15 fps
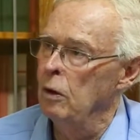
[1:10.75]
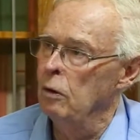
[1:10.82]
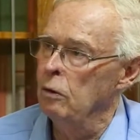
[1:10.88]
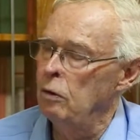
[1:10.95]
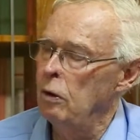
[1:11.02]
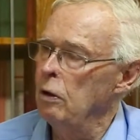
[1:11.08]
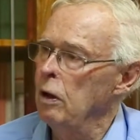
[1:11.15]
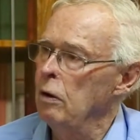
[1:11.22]

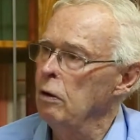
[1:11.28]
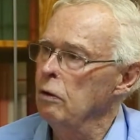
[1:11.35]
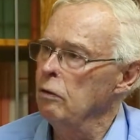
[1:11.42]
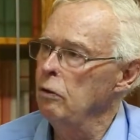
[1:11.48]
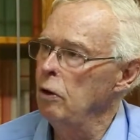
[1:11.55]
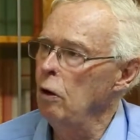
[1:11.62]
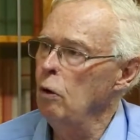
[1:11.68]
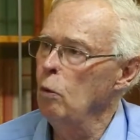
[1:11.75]
So there is
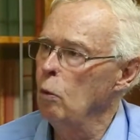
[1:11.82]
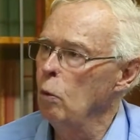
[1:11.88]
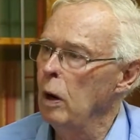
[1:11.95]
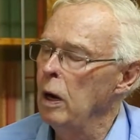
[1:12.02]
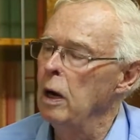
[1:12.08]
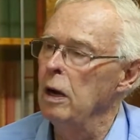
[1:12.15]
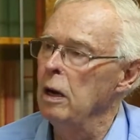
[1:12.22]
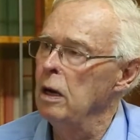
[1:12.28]
no
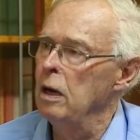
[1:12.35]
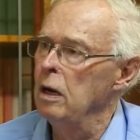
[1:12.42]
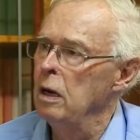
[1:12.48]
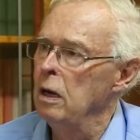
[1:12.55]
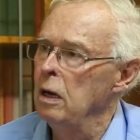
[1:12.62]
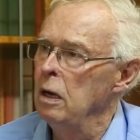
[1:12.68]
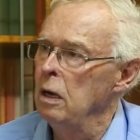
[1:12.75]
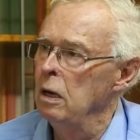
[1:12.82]
way
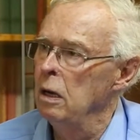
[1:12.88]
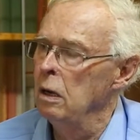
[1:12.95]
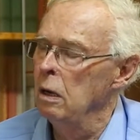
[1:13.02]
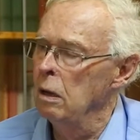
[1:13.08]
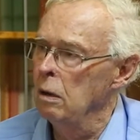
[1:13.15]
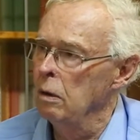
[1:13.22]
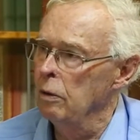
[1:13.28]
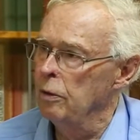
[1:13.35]

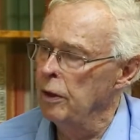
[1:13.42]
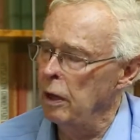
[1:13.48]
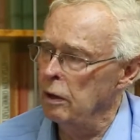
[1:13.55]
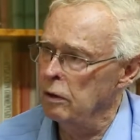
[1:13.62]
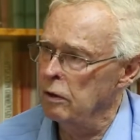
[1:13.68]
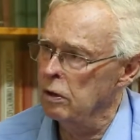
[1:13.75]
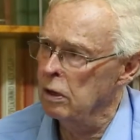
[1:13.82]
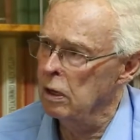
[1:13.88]

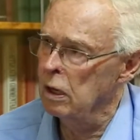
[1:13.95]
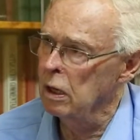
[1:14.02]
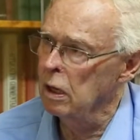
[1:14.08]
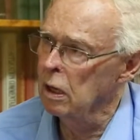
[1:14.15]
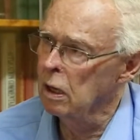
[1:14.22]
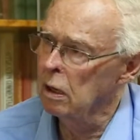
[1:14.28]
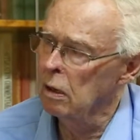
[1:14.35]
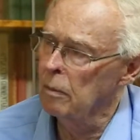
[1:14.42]
that
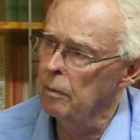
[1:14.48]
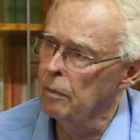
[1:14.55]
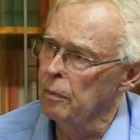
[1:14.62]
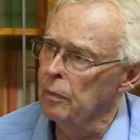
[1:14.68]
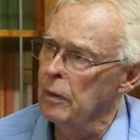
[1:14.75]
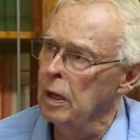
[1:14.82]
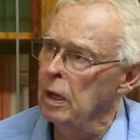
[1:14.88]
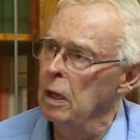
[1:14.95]

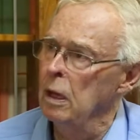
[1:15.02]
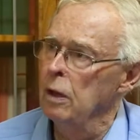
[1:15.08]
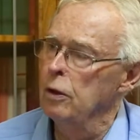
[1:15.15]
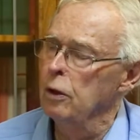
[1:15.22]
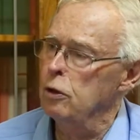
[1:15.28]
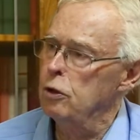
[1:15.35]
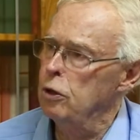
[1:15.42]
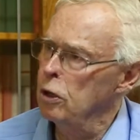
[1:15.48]

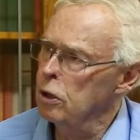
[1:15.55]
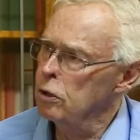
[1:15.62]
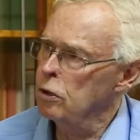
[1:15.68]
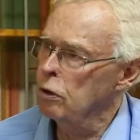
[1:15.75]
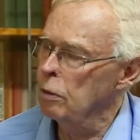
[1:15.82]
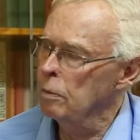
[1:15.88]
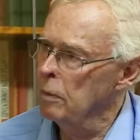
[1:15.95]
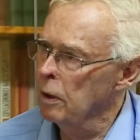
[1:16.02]
the church
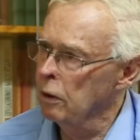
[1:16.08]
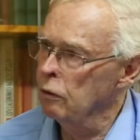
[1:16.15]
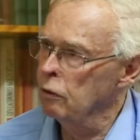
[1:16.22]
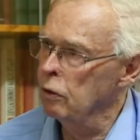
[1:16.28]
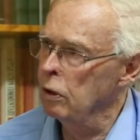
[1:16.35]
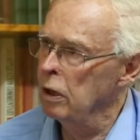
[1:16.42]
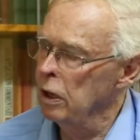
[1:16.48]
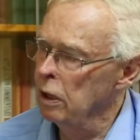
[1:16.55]
could
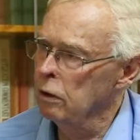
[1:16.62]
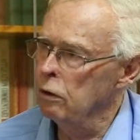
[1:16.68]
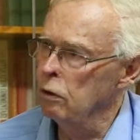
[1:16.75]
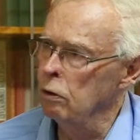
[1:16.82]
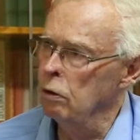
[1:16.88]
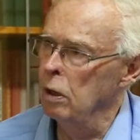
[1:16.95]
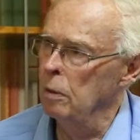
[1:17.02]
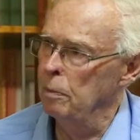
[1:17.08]
minister
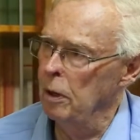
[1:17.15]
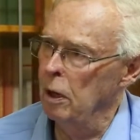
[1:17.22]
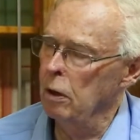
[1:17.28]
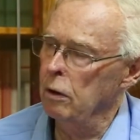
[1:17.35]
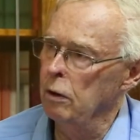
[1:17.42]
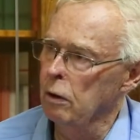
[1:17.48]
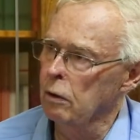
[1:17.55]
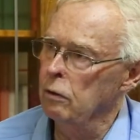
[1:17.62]
into
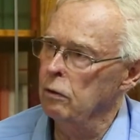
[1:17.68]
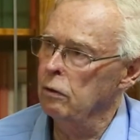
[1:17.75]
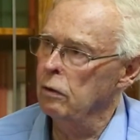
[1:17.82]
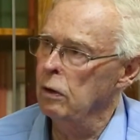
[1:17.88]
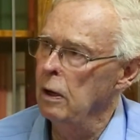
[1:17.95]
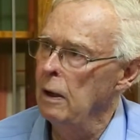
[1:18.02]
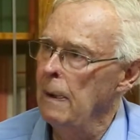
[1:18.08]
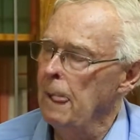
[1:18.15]
apartness
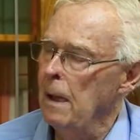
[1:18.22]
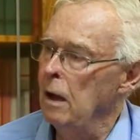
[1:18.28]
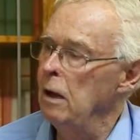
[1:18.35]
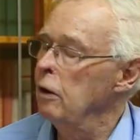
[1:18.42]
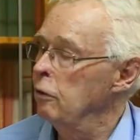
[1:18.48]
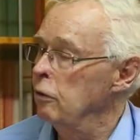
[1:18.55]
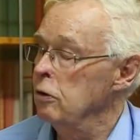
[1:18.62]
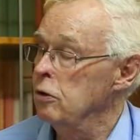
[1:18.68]

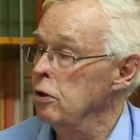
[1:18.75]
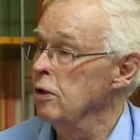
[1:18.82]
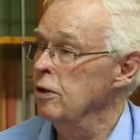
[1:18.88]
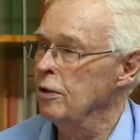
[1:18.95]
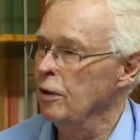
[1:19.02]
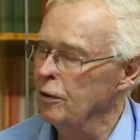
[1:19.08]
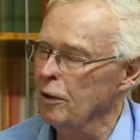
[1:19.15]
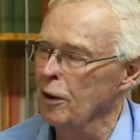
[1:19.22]
unless the
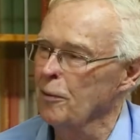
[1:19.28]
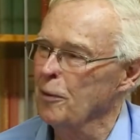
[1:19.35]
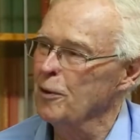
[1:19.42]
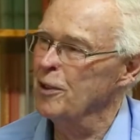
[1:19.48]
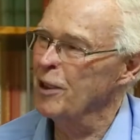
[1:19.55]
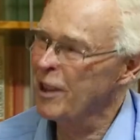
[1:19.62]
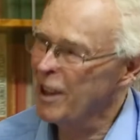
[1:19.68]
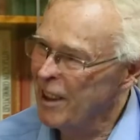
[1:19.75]
church itself was
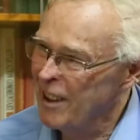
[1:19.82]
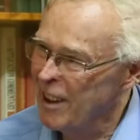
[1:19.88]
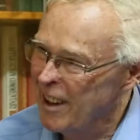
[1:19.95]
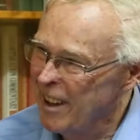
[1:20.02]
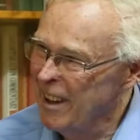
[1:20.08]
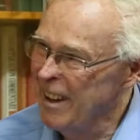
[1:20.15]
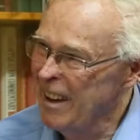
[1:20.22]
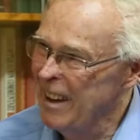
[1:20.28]
together.